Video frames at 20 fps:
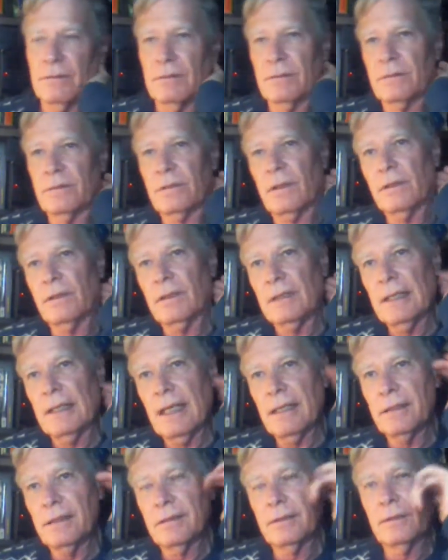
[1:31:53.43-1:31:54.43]
started
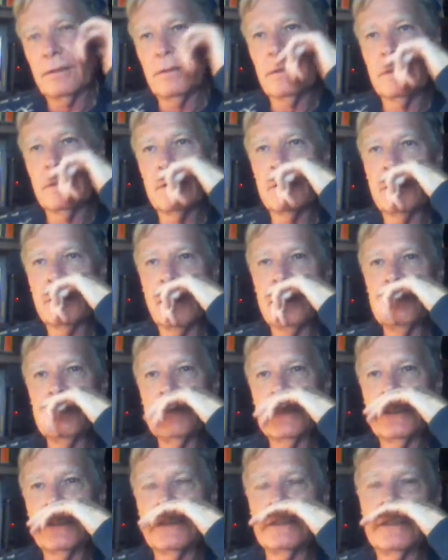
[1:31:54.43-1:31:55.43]
out doing
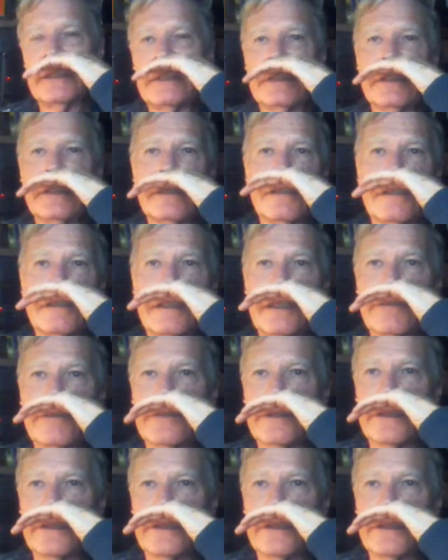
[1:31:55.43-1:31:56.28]
Lyme's disease, and that